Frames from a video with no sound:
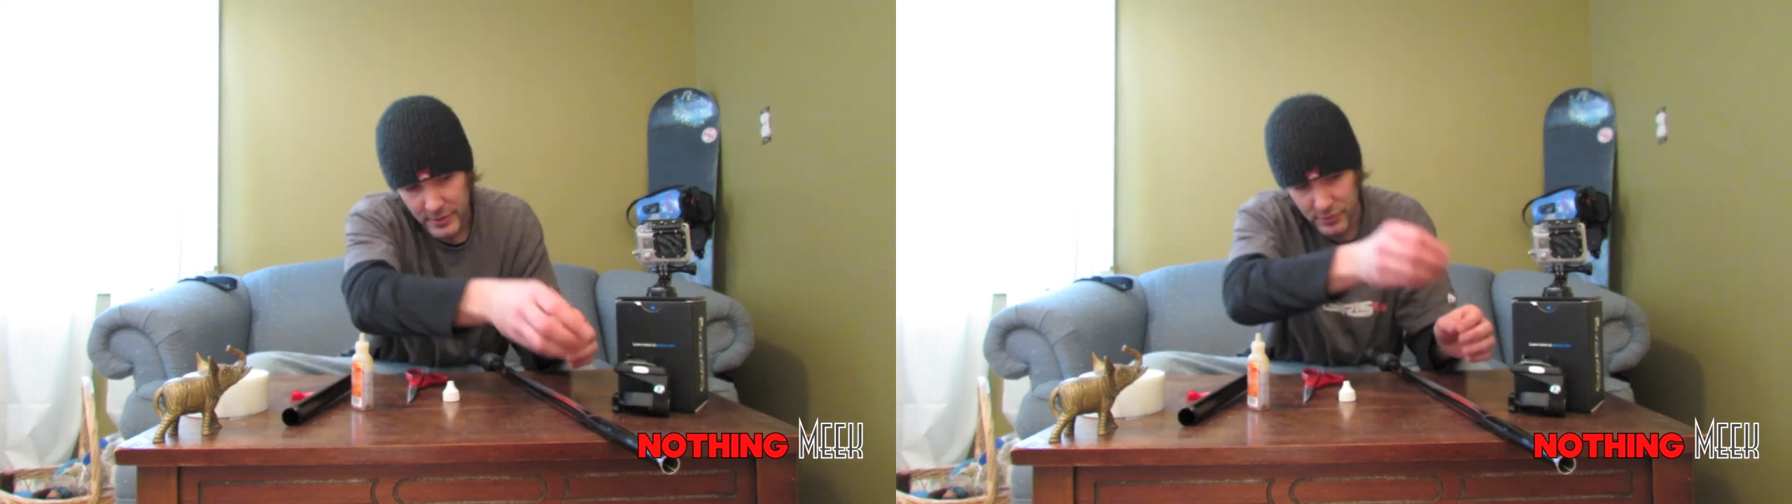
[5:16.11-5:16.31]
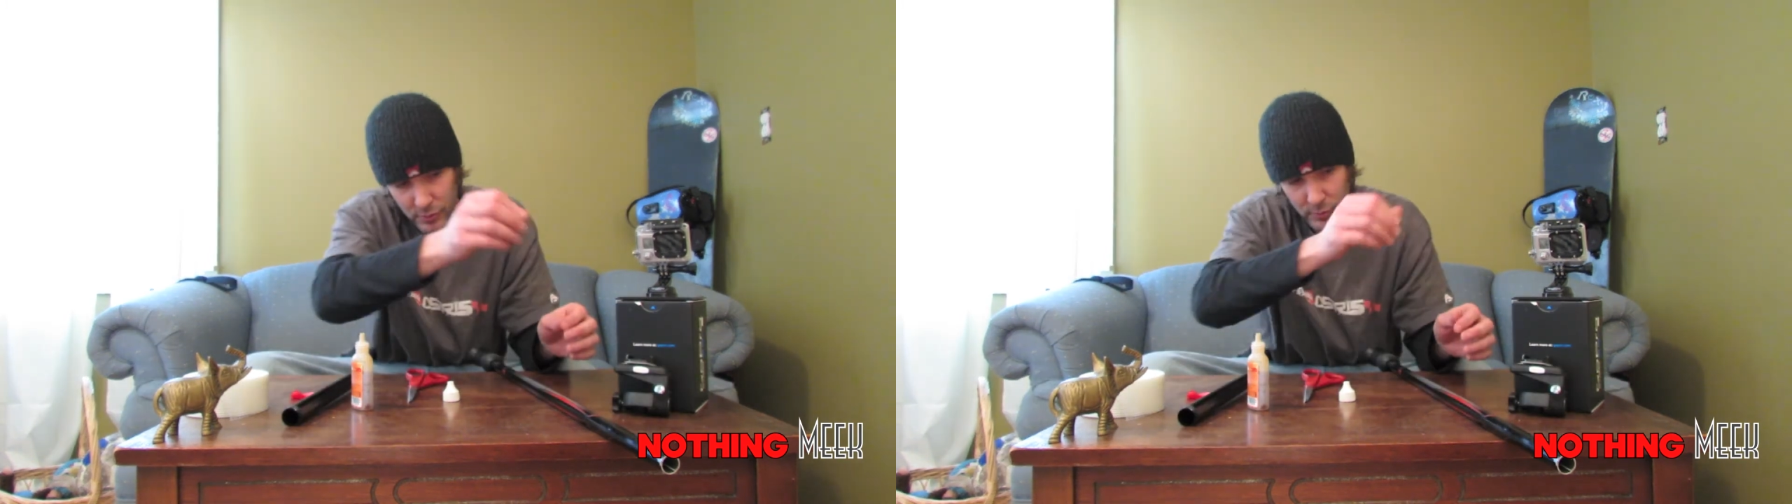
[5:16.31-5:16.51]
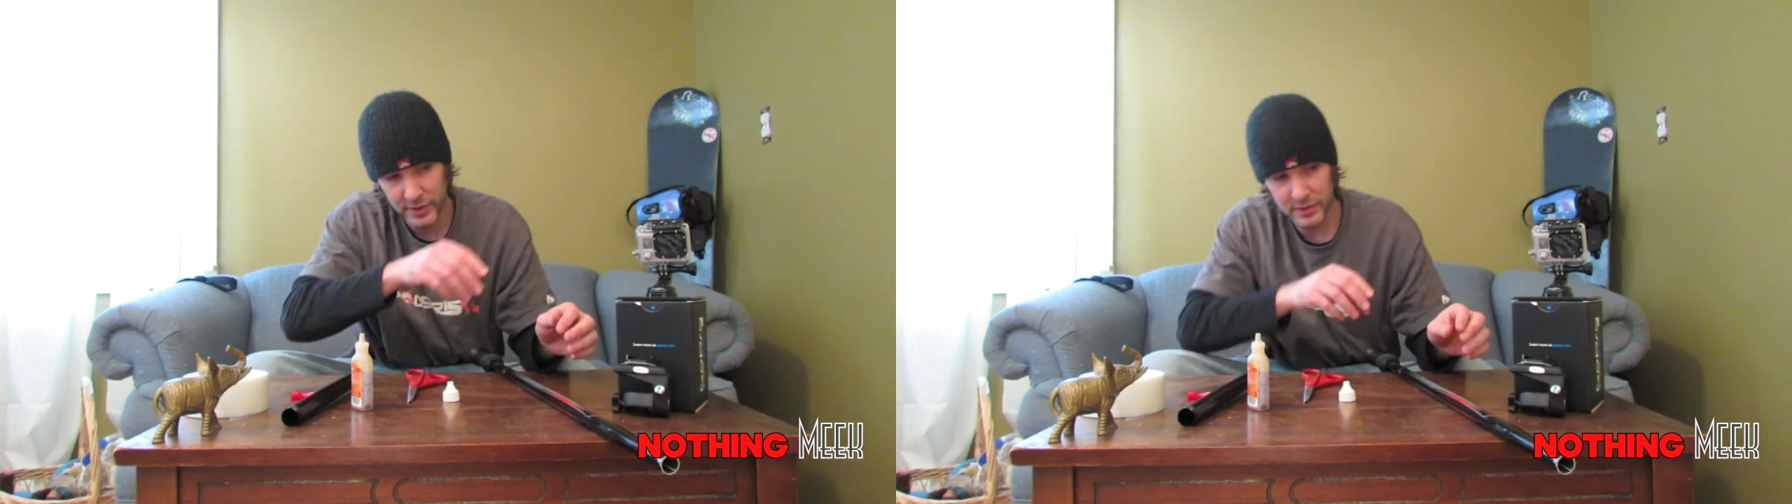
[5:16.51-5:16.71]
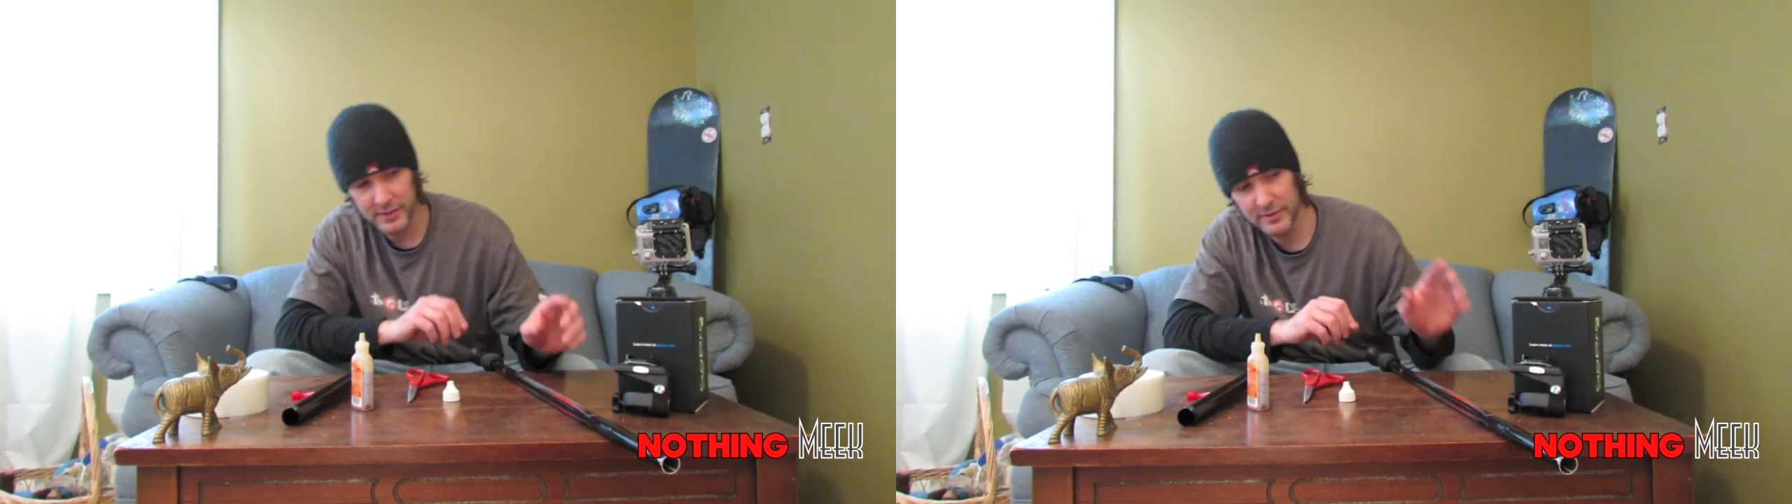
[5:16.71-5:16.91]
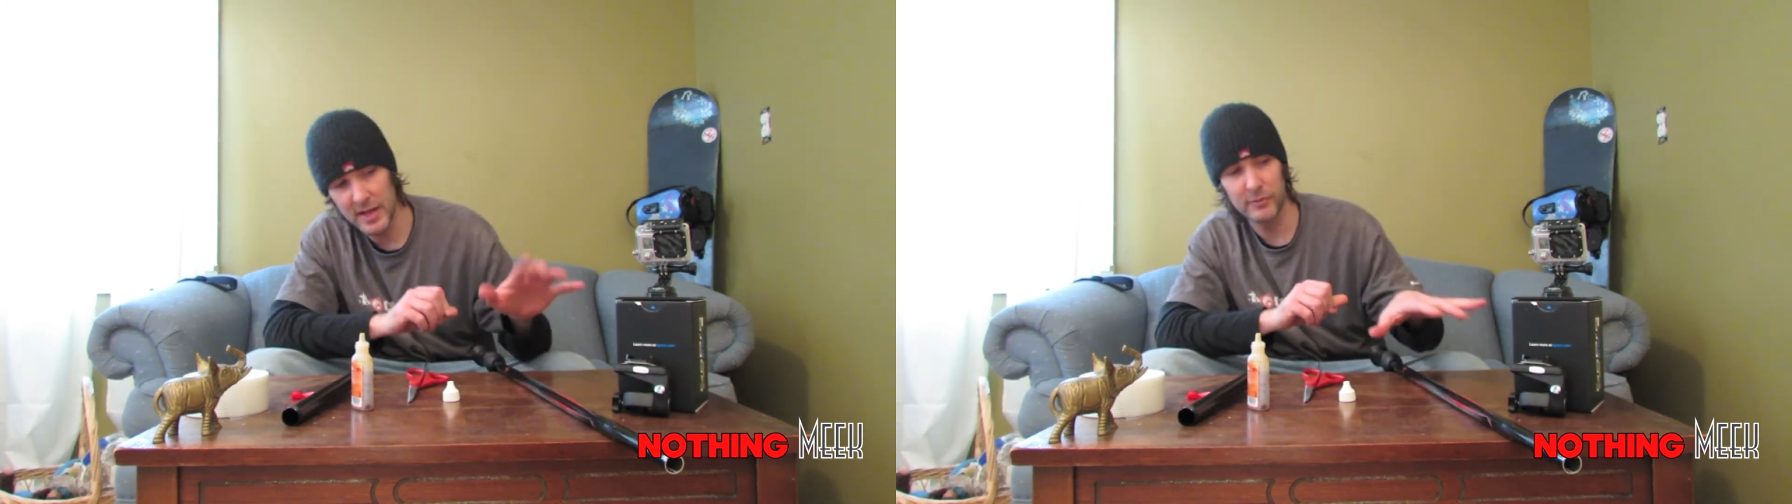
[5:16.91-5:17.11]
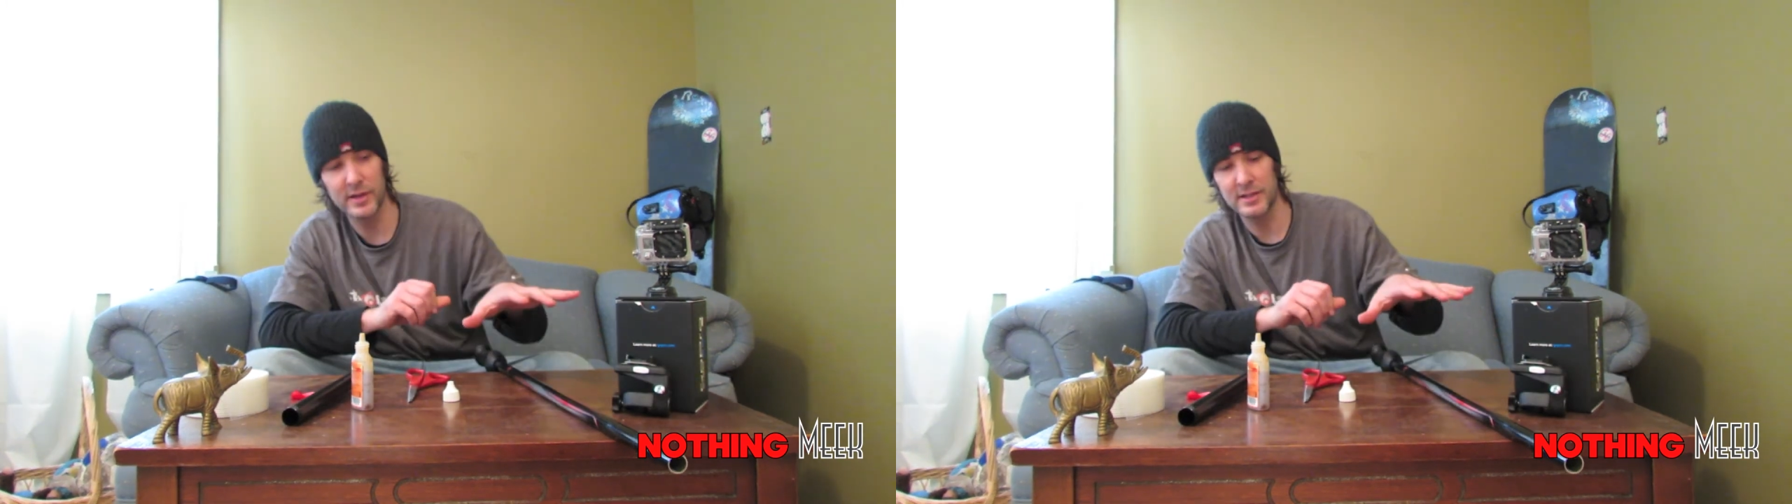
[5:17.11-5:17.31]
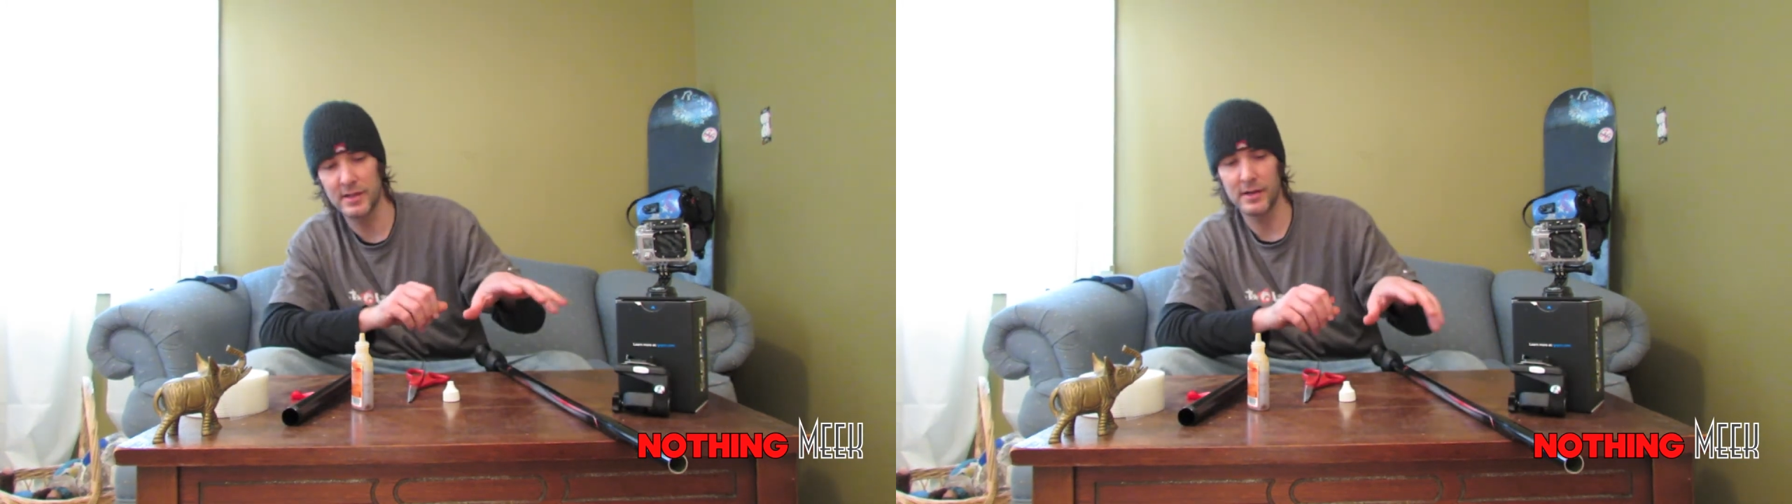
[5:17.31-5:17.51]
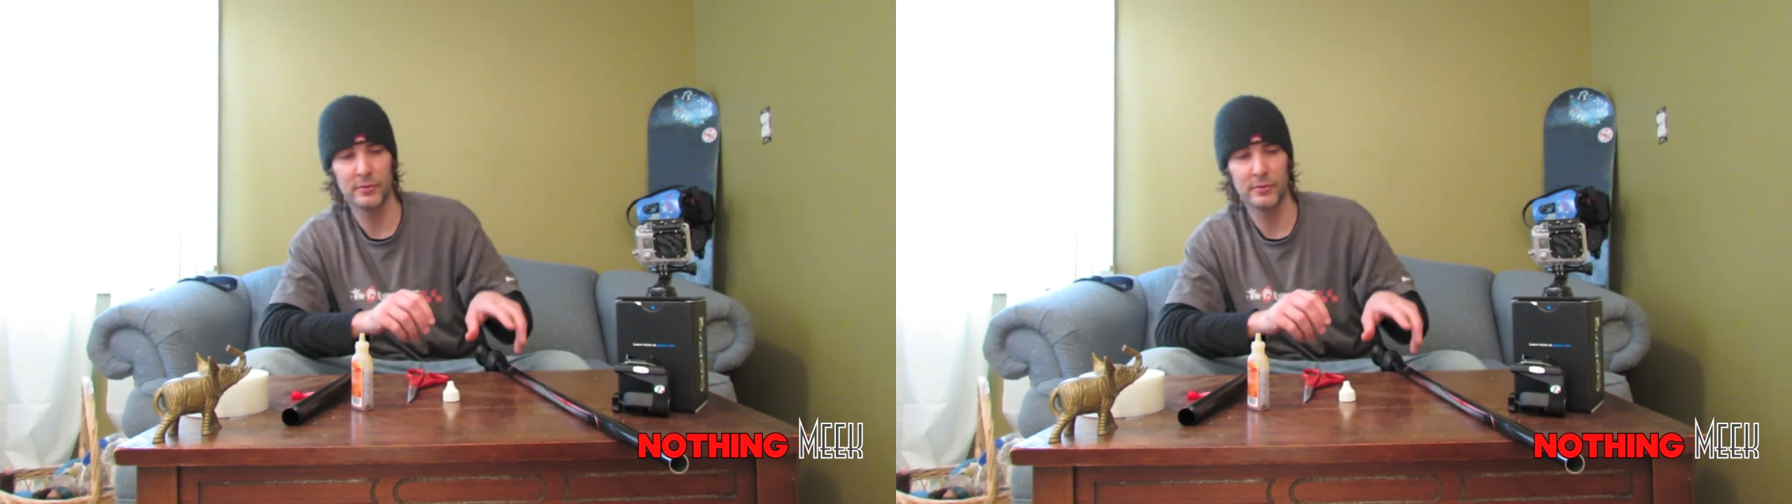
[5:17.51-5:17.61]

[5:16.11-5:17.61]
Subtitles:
so we're gonna leave that right there.